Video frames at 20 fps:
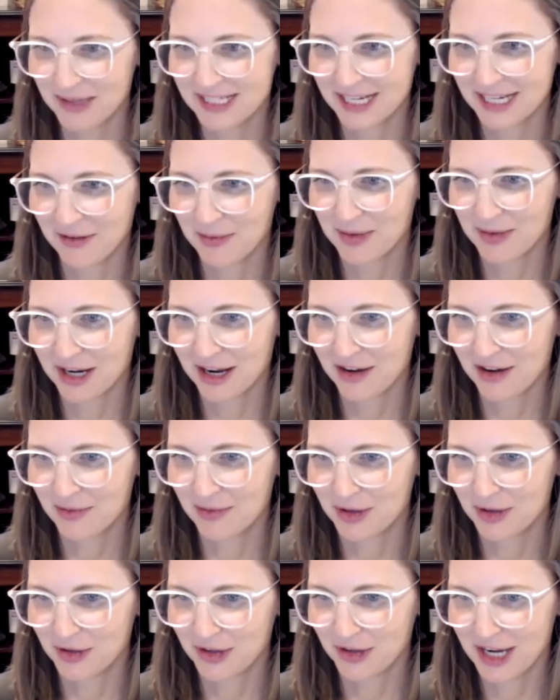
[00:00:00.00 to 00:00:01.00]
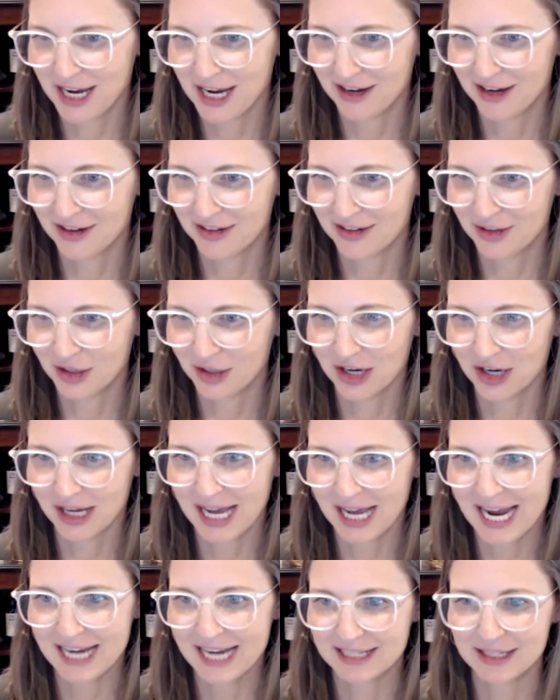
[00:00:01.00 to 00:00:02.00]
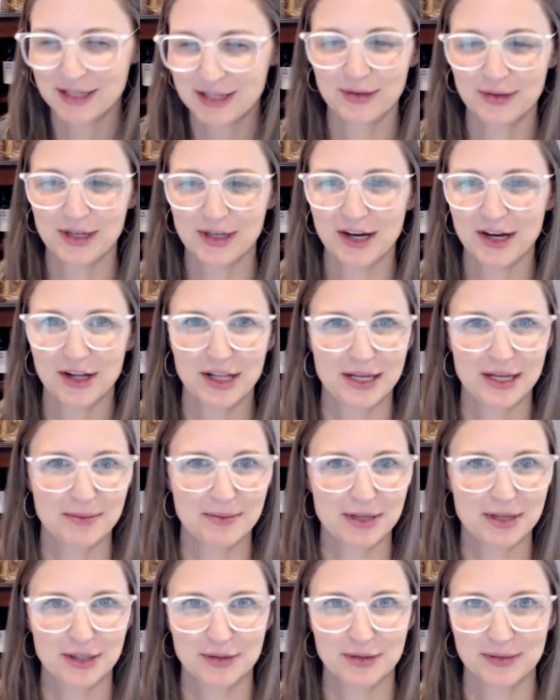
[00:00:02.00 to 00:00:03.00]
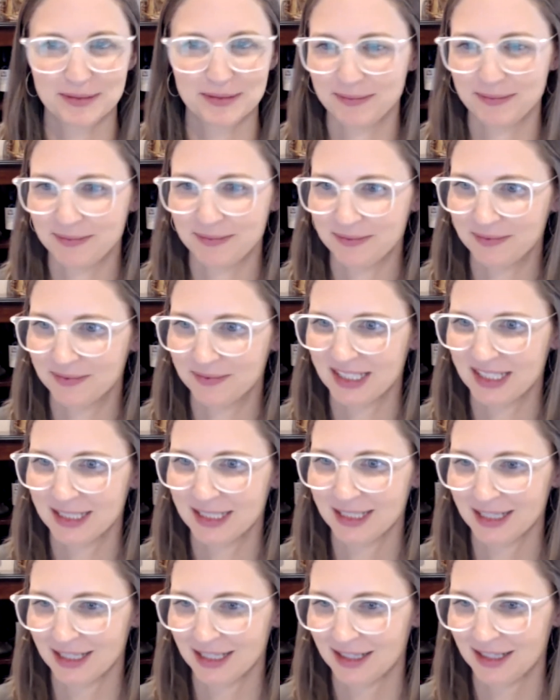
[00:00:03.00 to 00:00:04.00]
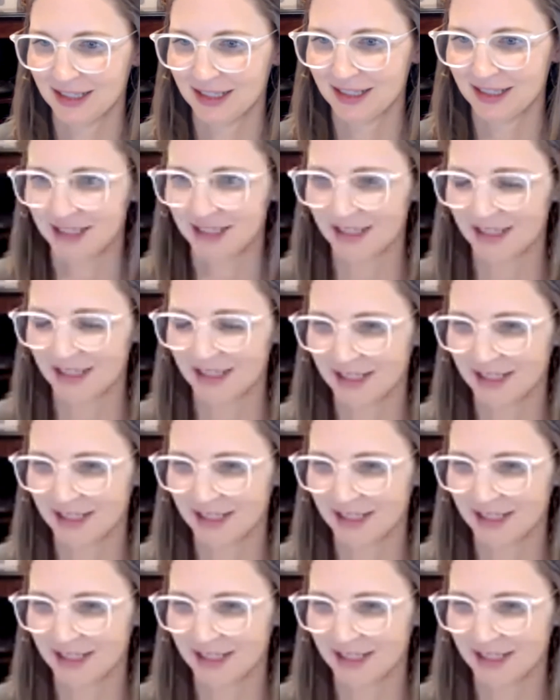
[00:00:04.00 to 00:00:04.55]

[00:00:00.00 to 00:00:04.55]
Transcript: take everybody off mute now. Oh, or I'll ask you to all unmute. Yay. Thank